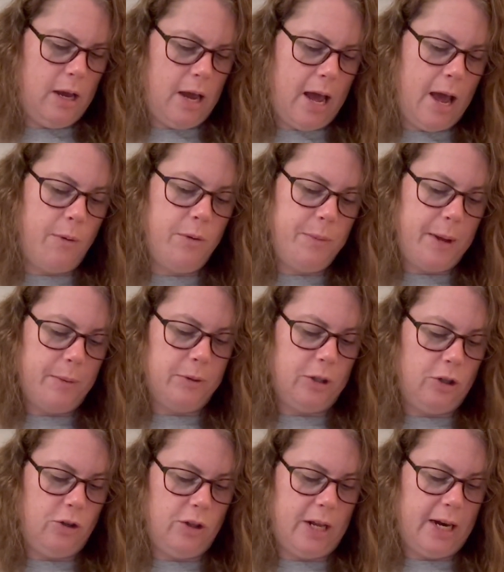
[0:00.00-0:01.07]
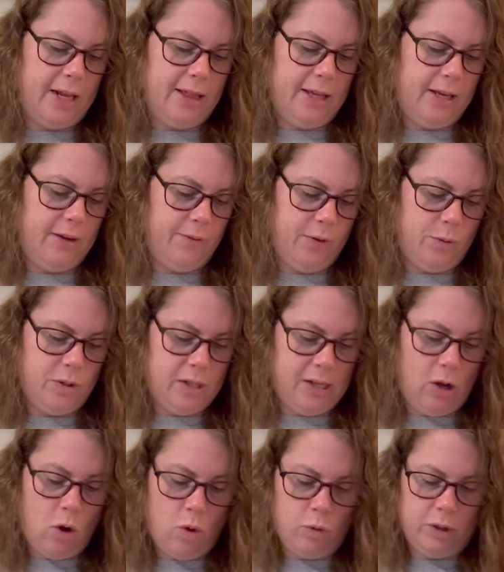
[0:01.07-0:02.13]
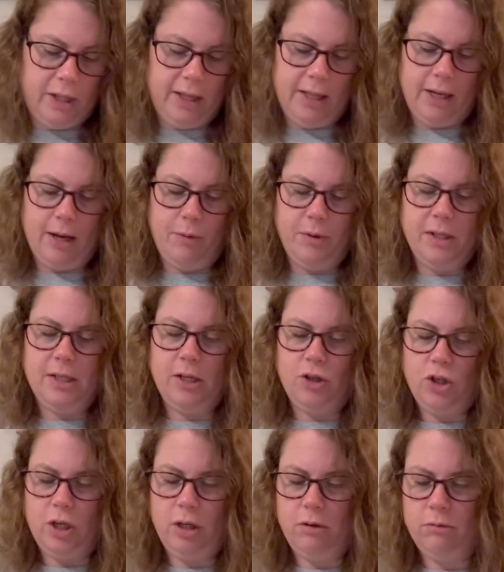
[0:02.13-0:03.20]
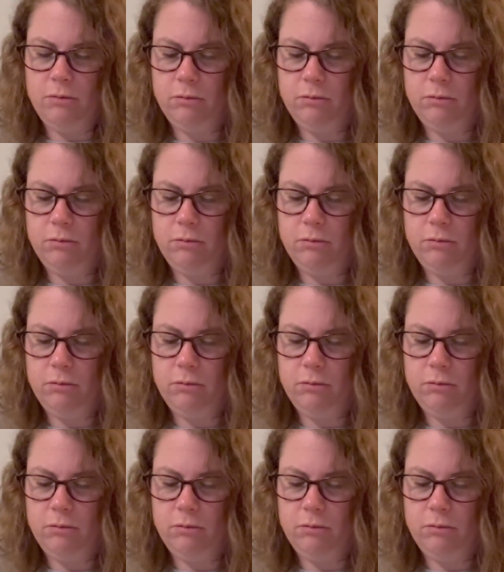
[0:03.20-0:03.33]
I would be able to do that, I think, if it was the only thing I was stitching.